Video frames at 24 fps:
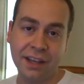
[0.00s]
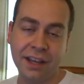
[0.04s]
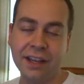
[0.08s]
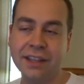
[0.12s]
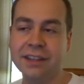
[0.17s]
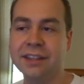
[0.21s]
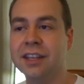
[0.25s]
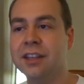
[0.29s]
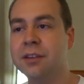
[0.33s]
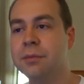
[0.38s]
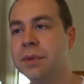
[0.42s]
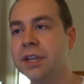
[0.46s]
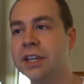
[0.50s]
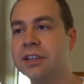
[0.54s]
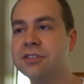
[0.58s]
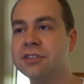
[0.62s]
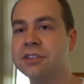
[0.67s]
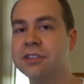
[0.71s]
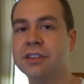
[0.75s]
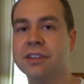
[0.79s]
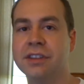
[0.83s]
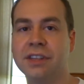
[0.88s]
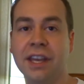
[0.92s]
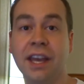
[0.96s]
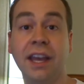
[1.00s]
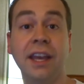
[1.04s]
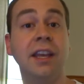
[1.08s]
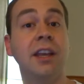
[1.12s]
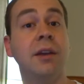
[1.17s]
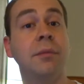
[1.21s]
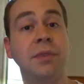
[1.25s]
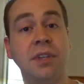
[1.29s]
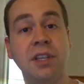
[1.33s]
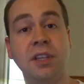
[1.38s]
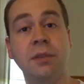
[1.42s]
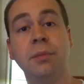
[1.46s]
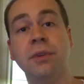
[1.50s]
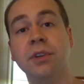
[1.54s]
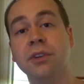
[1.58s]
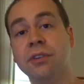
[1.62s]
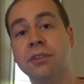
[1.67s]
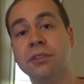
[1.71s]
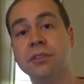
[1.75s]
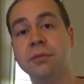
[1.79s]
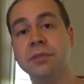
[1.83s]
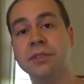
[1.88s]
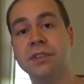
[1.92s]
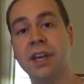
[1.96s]
and then make sure that the AMD
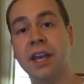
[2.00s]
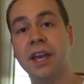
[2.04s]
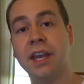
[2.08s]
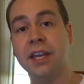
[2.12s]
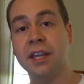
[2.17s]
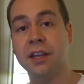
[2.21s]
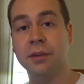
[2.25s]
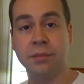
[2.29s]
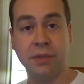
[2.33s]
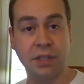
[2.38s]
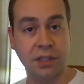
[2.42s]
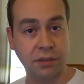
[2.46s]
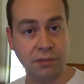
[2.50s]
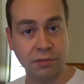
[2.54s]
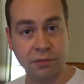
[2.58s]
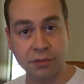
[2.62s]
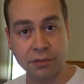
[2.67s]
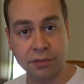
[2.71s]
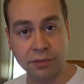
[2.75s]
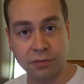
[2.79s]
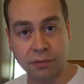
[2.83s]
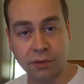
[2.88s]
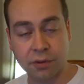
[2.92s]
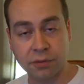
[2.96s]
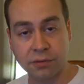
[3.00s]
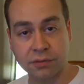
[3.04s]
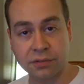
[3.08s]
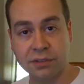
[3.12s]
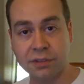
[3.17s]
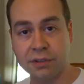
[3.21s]
build was AMD through and through.